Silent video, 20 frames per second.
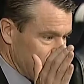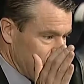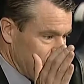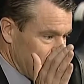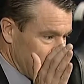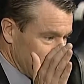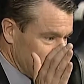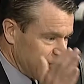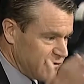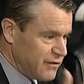
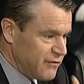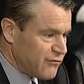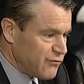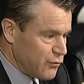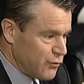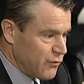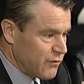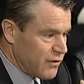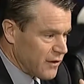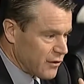
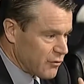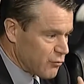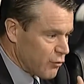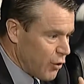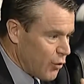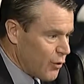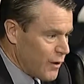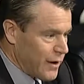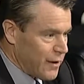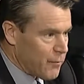seafood that
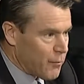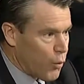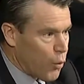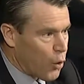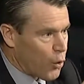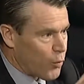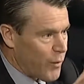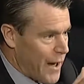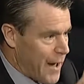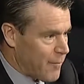grow at a
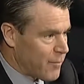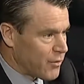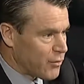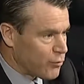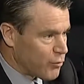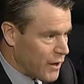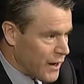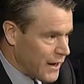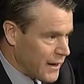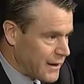more
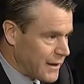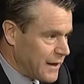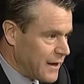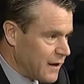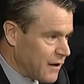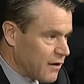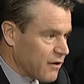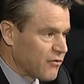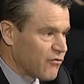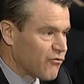rapid rate
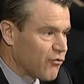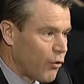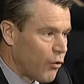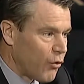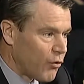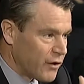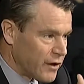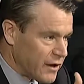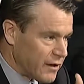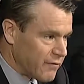in a
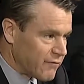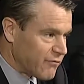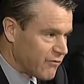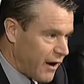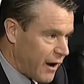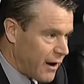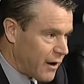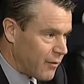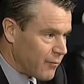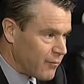controlled
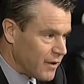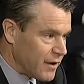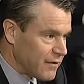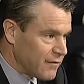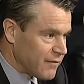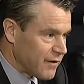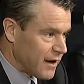environment,